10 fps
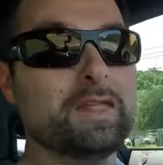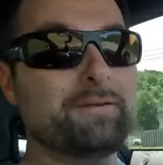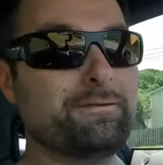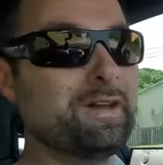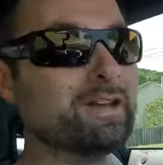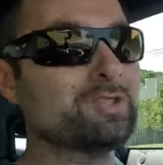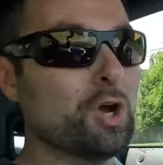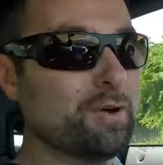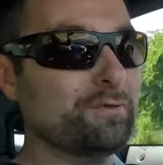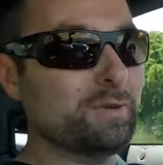the fix,
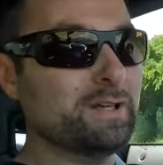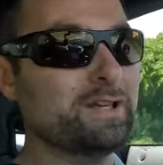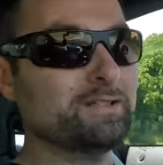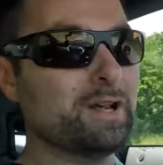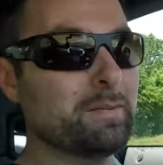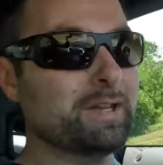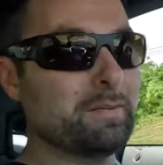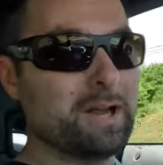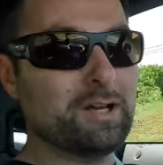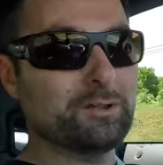hopefully, is coming in
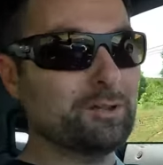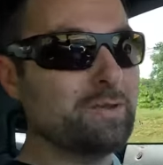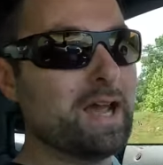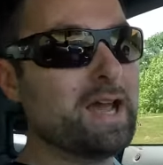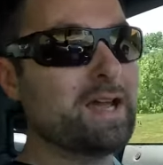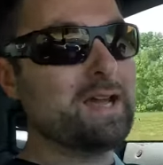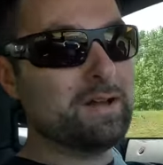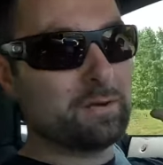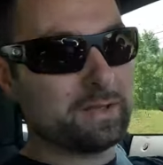the mail today.